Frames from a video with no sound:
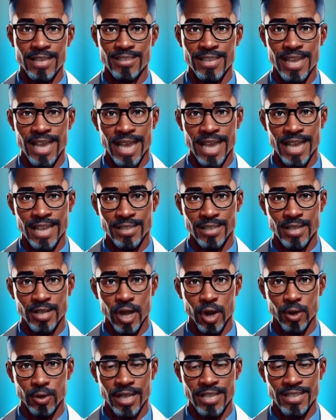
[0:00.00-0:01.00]
We've
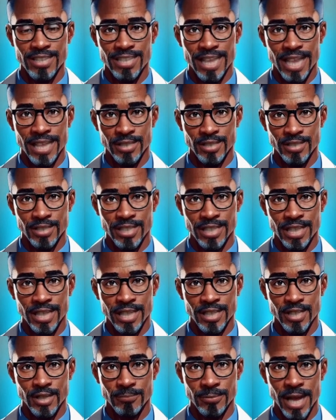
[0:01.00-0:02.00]
defined 10 coding
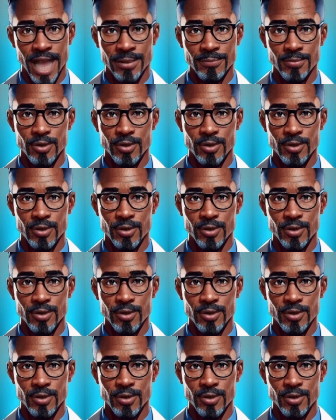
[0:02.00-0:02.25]
standards,